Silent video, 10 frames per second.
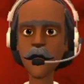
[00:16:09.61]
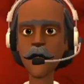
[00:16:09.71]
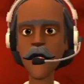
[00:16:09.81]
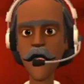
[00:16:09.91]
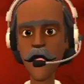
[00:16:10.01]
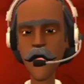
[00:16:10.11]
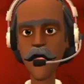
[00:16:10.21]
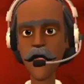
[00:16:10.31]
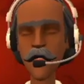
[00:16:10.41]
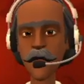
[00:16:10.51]
getting
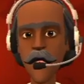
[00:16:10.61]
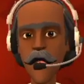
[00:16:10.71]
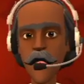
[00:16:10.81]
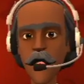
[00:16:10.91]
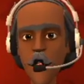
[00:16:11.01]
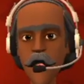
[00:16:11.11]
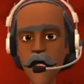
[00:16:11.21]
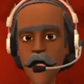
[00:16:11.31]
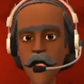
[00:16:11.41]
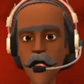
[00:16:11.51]
familiar
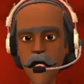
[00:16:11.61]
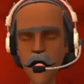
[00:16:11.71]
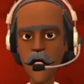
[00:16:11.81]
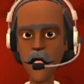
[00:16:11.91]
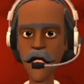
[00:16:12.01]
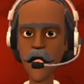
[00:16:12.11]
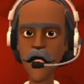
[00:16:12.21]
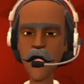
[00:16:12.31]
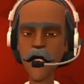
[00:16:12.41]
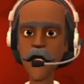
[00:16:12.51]
with
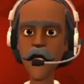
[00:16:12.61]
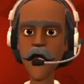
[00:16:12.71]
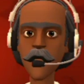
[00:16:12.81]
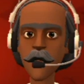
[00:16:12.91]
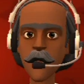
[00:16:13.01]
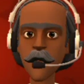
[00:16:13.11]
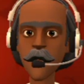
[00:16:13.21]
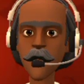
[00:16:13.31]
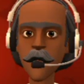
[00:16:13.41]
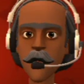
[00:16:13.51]
unnatural shit,
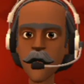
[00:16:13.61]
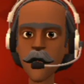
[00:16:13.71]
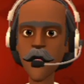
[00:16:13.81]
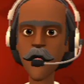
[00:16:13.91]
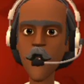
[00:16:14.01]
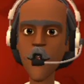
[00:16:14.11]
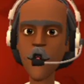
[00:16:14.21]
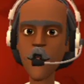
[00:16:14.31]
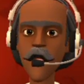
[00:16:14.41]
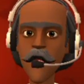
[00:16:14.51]
not
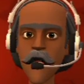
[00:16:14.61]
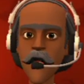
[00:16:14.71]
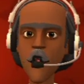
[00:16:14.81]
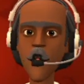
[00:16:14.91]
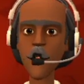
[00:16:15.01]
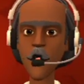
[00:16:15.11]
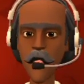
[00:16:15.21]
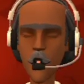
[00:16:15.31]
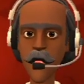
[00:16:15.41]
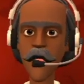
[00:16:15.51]
fit for
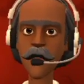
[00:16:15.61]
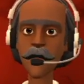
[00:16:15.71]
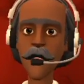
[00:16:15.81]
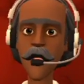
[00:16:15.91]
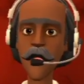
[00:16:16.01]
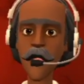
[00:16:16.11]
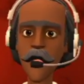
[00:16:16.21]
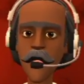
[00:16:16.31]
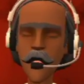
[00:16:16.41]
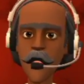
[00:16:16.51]
human
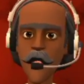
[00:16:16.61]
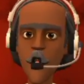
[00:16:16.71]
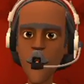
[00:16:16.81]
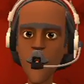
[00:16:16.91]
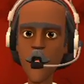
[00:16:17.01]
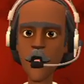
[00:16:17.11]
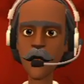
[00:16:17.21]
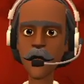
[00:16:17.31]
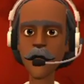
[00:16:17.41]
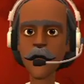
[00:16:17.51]
beings at all.